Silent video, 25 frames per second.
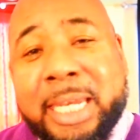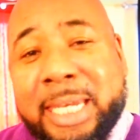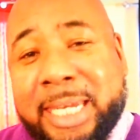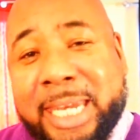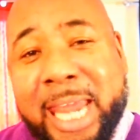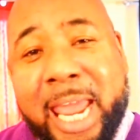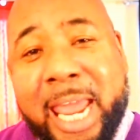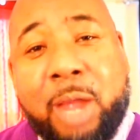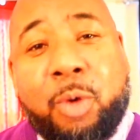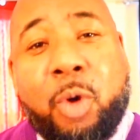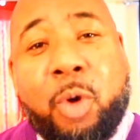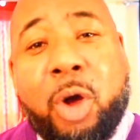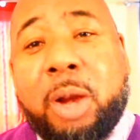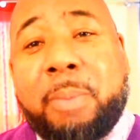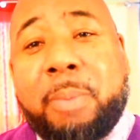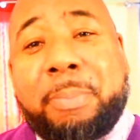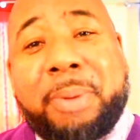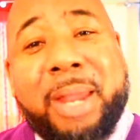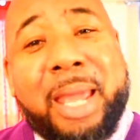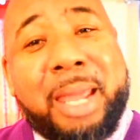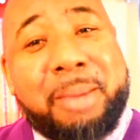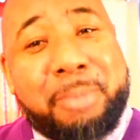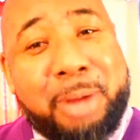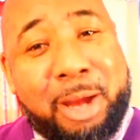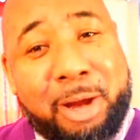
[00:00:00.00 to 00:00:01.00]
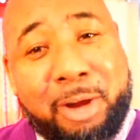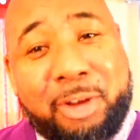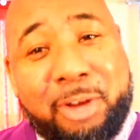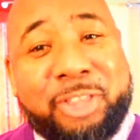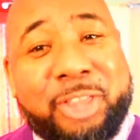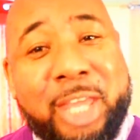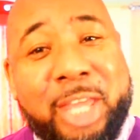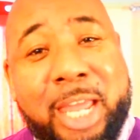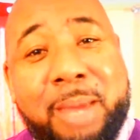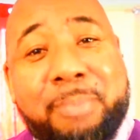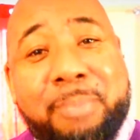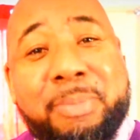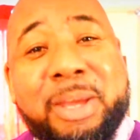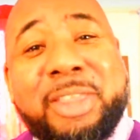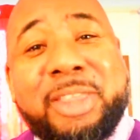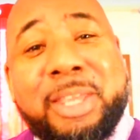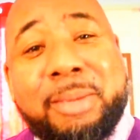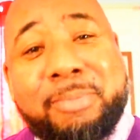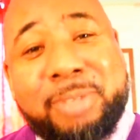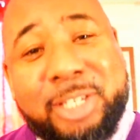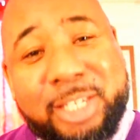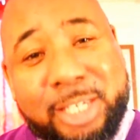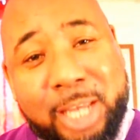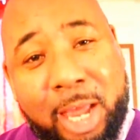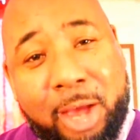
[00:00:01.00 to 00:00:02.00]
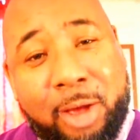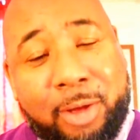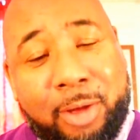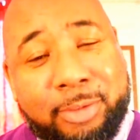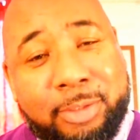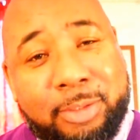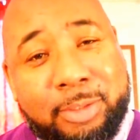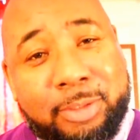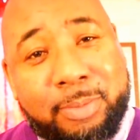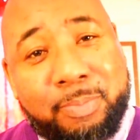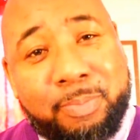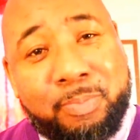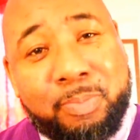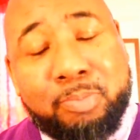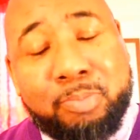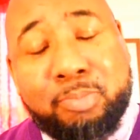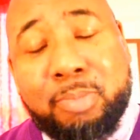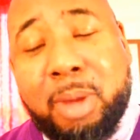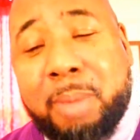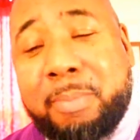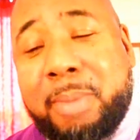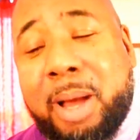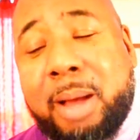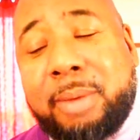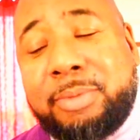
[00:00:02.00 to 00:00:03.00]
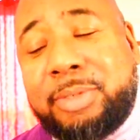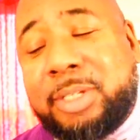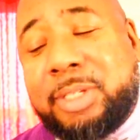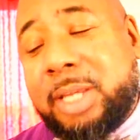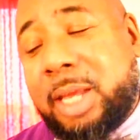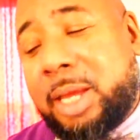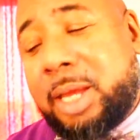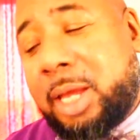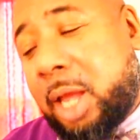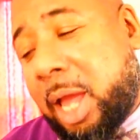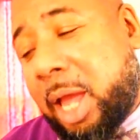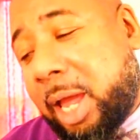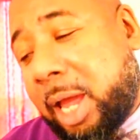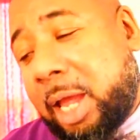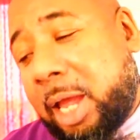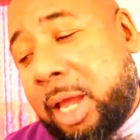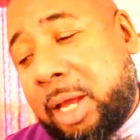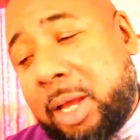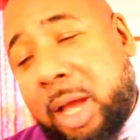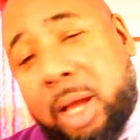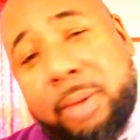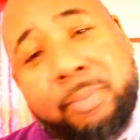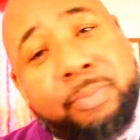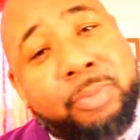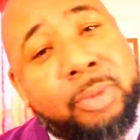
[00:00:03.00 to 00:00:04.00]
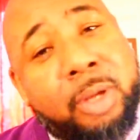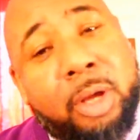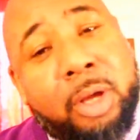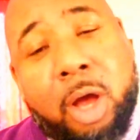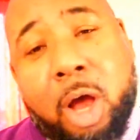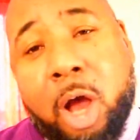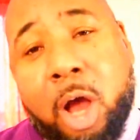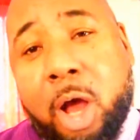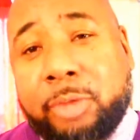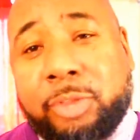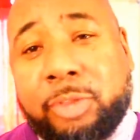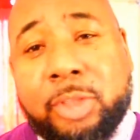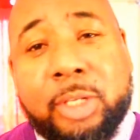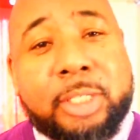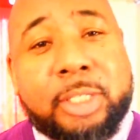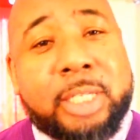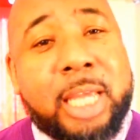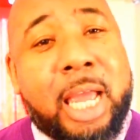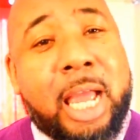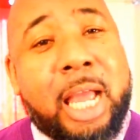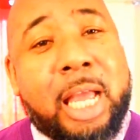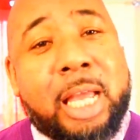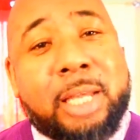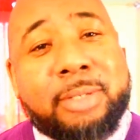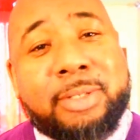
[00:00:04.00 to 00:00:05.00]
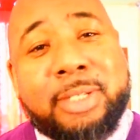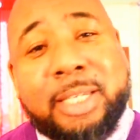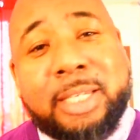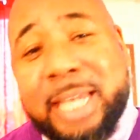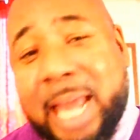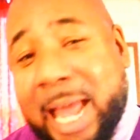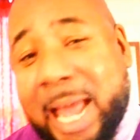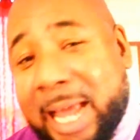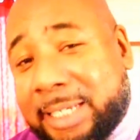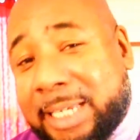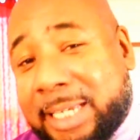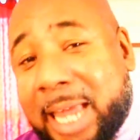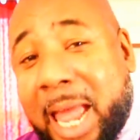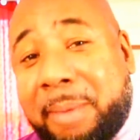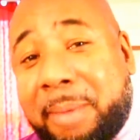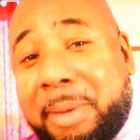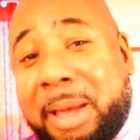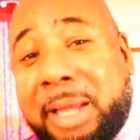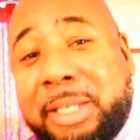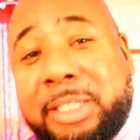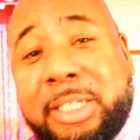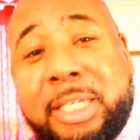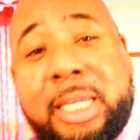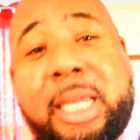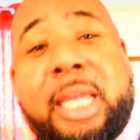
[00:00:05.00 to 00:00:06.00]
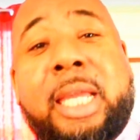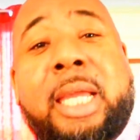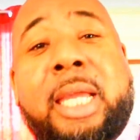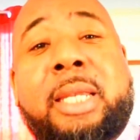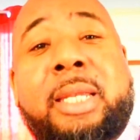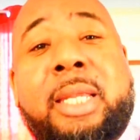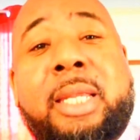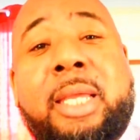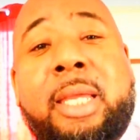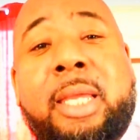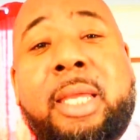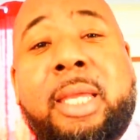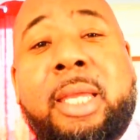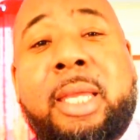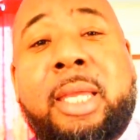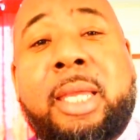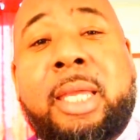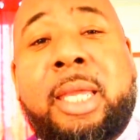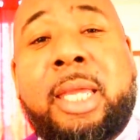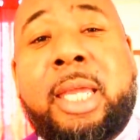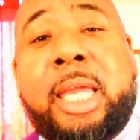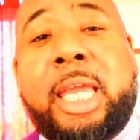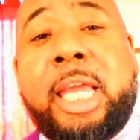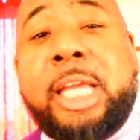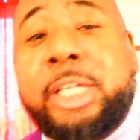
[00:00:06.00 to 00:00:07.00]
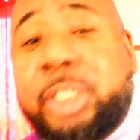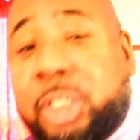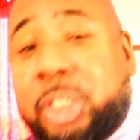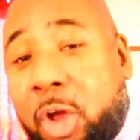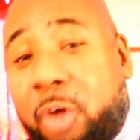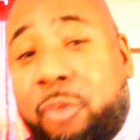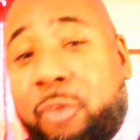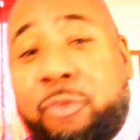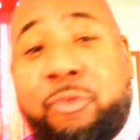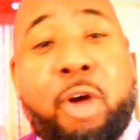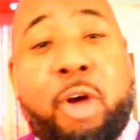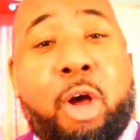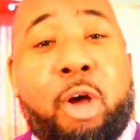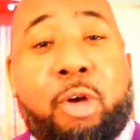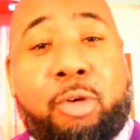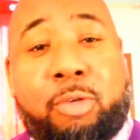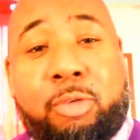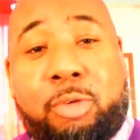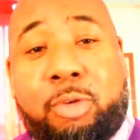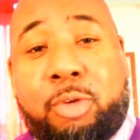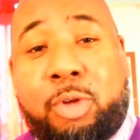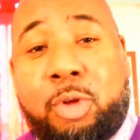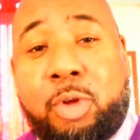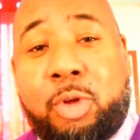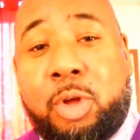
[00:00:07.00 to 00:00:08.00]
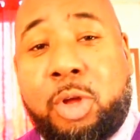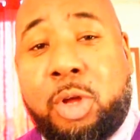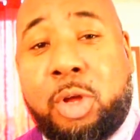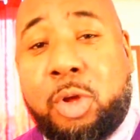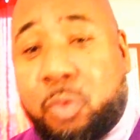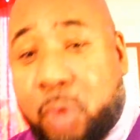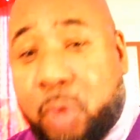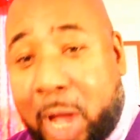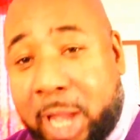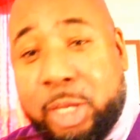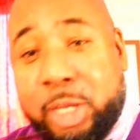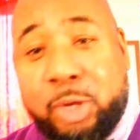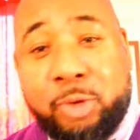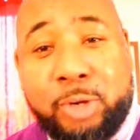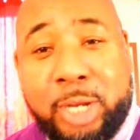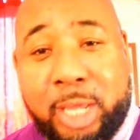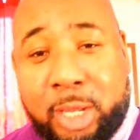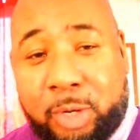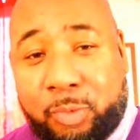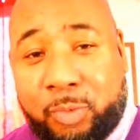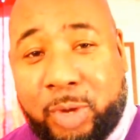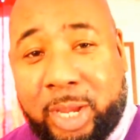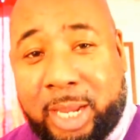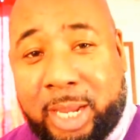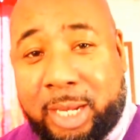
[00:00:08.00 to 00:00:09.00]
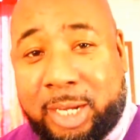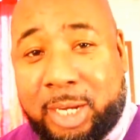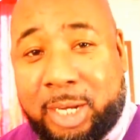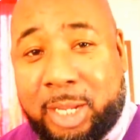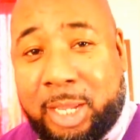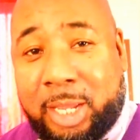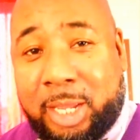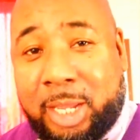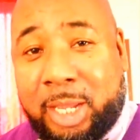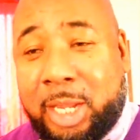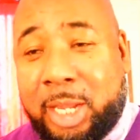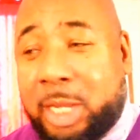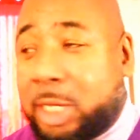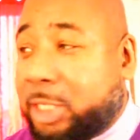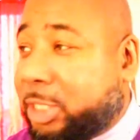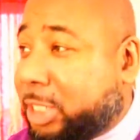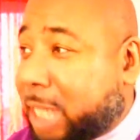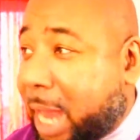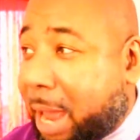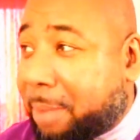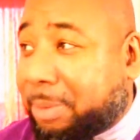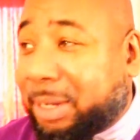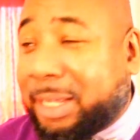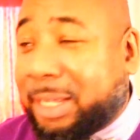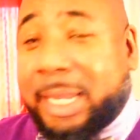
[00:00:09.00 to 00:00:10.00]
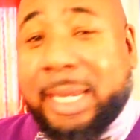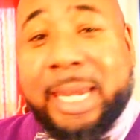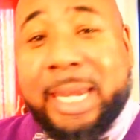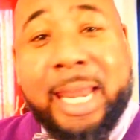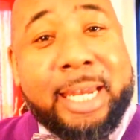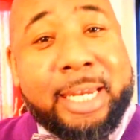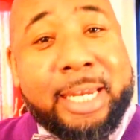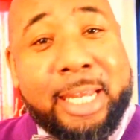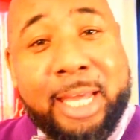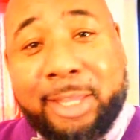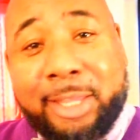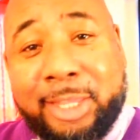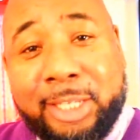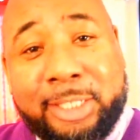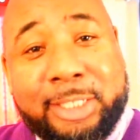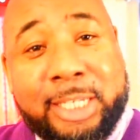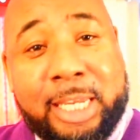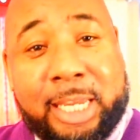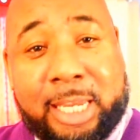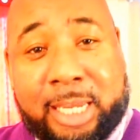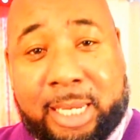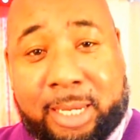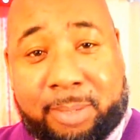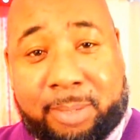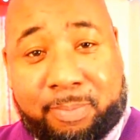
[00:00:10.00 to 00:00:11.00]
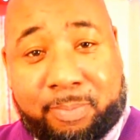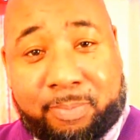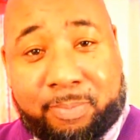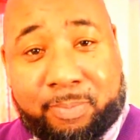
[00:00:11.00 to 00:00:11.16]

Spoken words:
They want to blame everything but themselves. My mom say, hey, oftentimes, 9 times out of 10, it's your fault why you didn't win. Stop looking at the other team.